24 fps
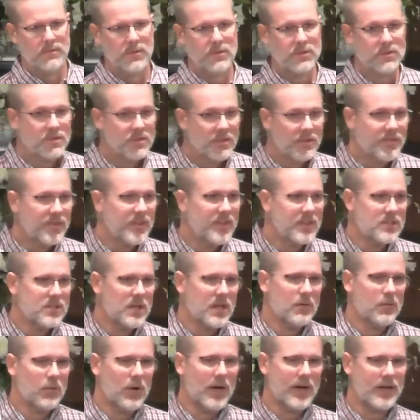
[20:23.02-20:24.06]
Those are the things
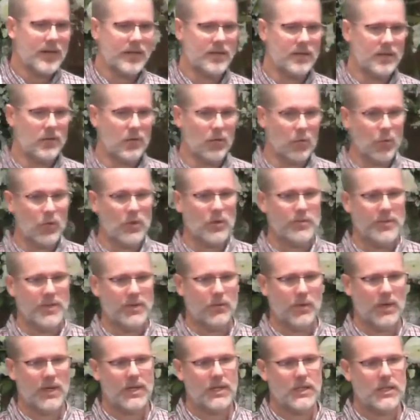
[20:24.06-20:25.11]
I write in it, or will be
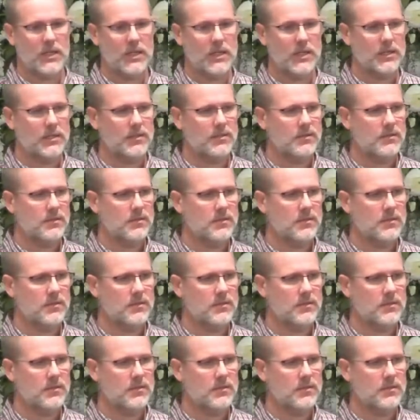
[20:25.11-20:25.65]
writing in it.